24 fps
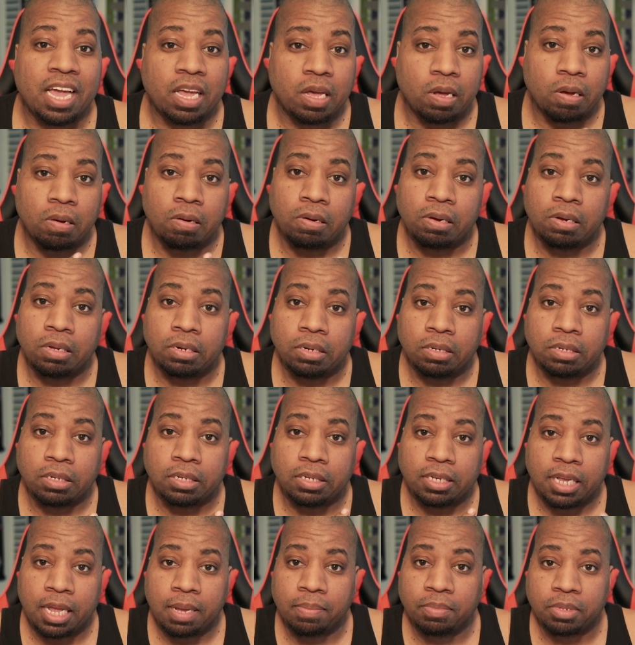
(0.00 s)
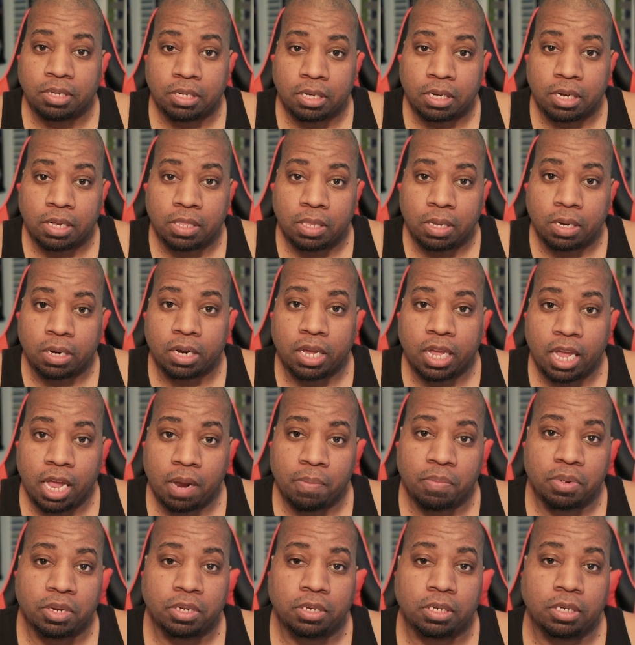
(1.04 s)
on Samsung and their
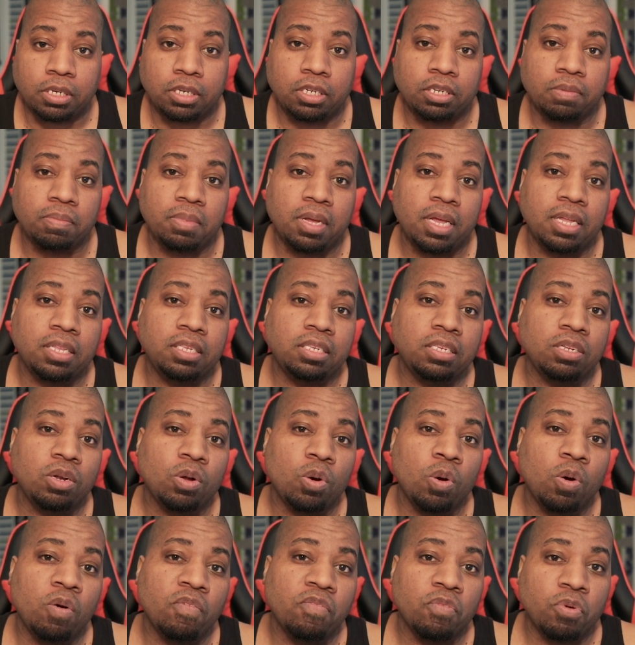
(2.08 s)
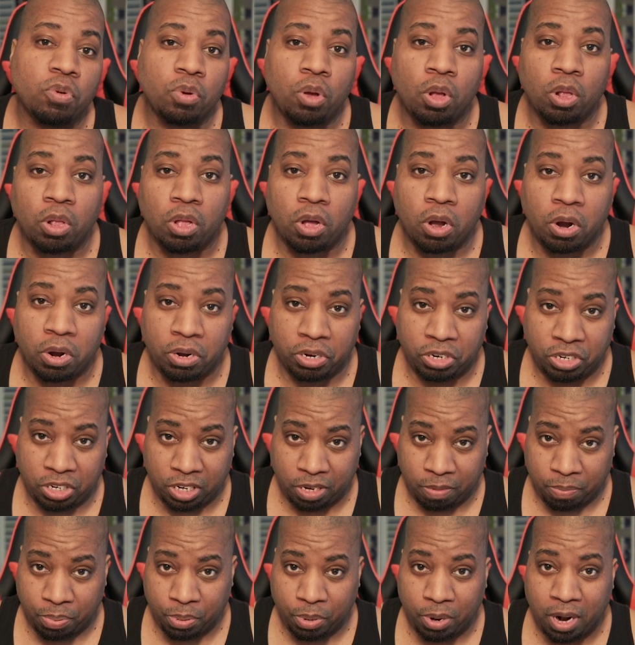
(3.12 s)
camera system. It's an overall arching
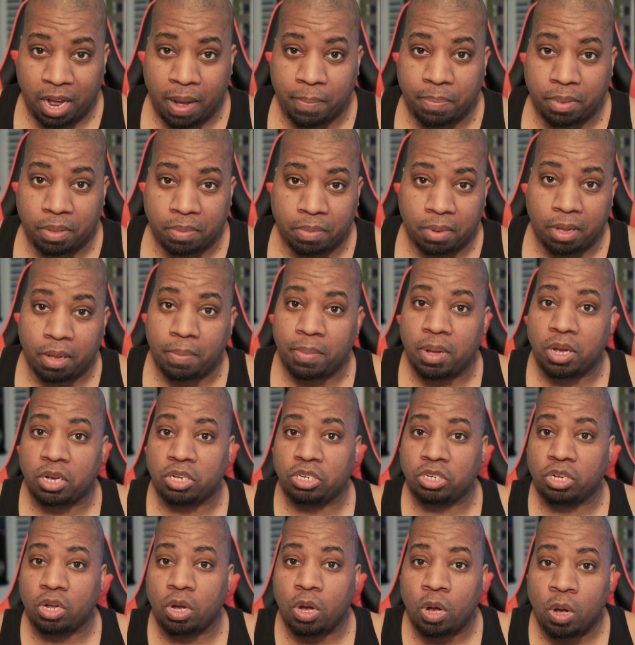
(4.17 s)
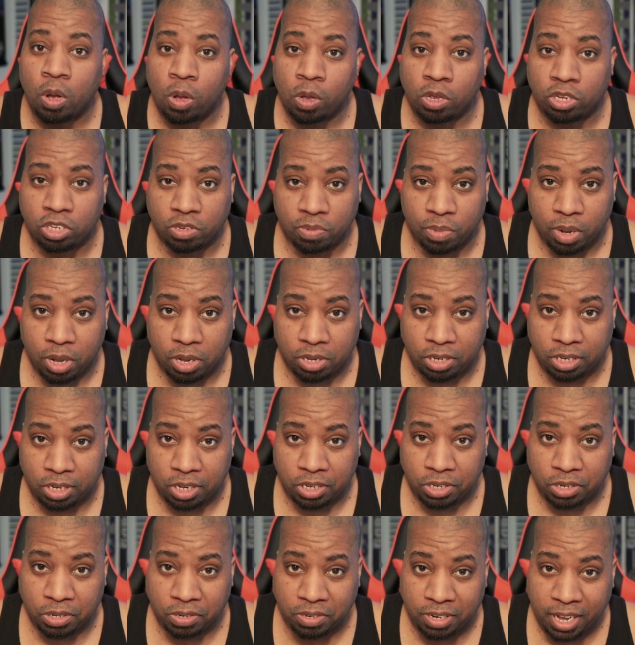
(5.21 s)
problem amongst all small
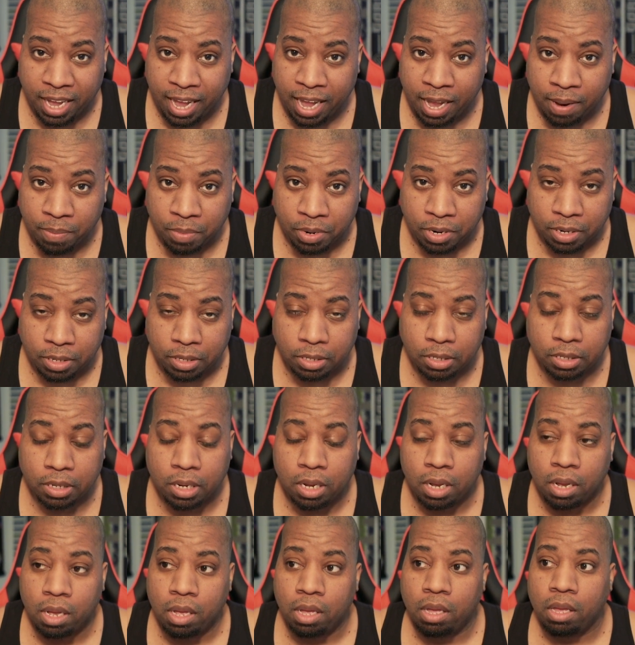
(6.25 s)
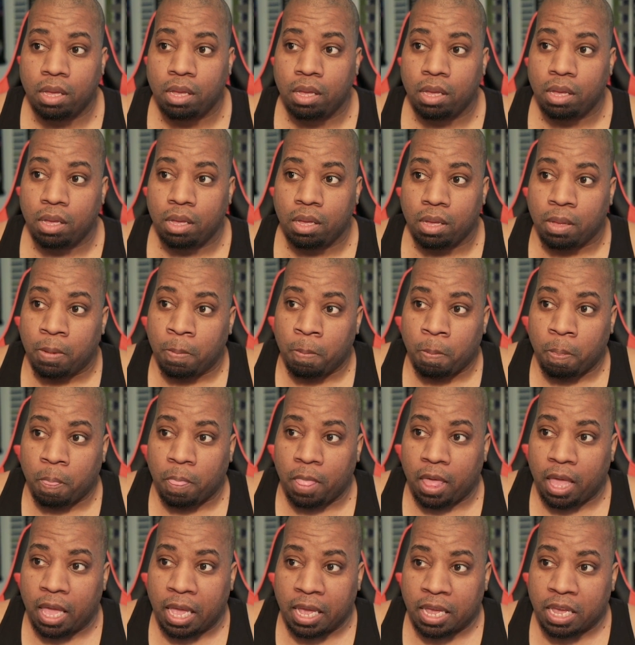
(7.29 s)
sensored cameras.
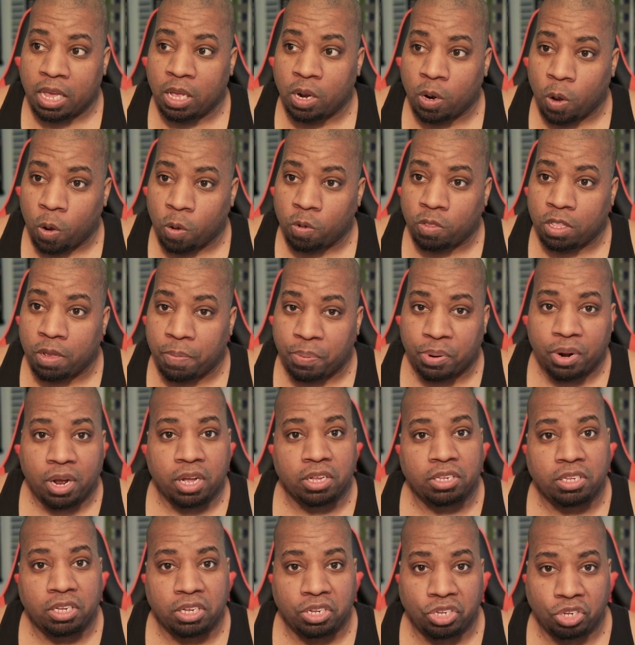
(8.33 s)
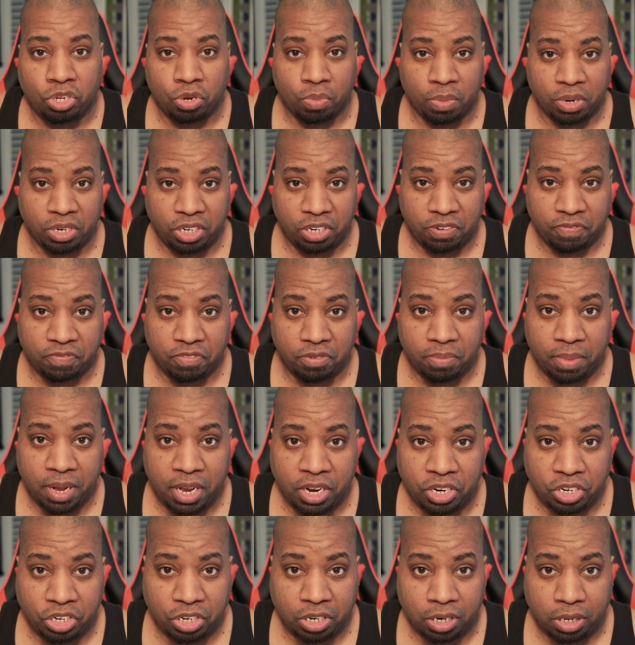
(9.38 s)
It can only process so much
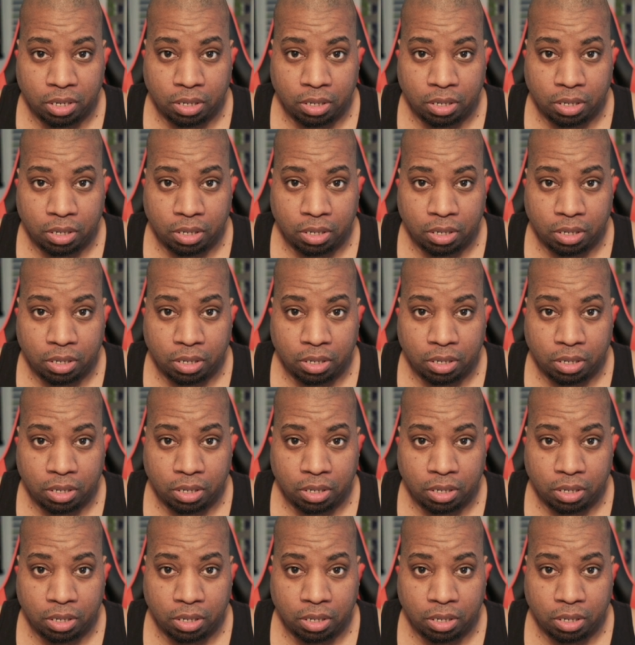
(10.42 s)
information.